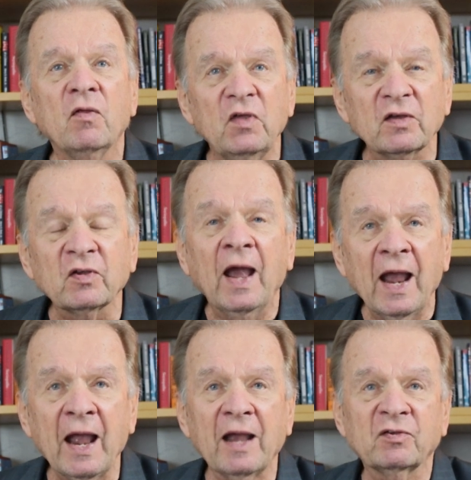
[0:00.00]
This
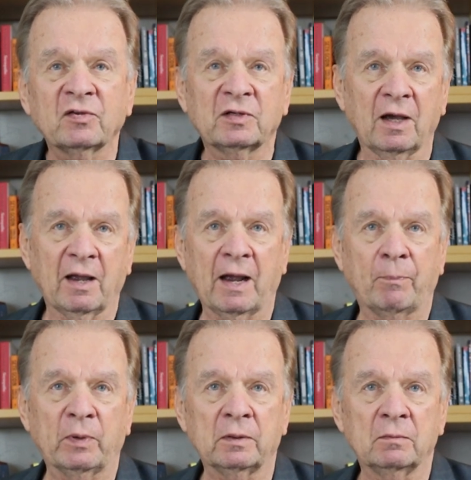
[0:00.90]
has to
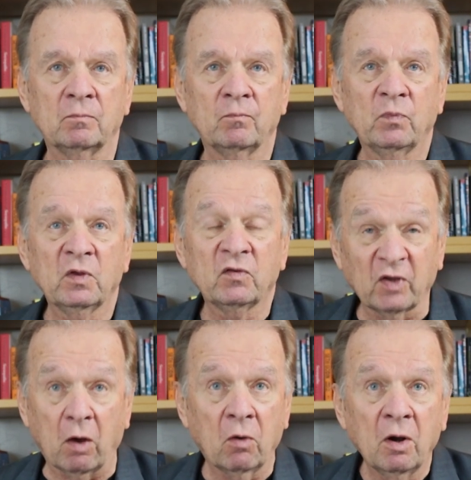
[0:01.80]
happen.
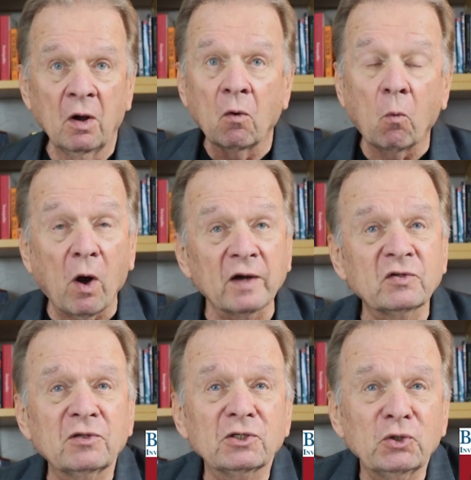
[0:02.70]
So
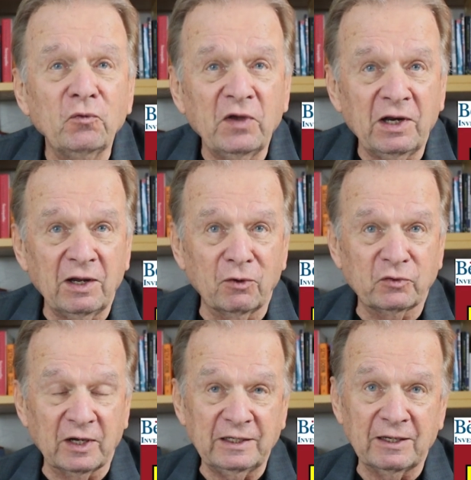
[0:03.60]
watch the two
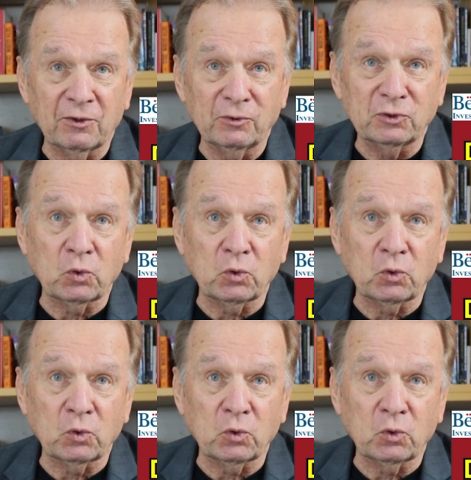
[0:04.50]
videos I did on the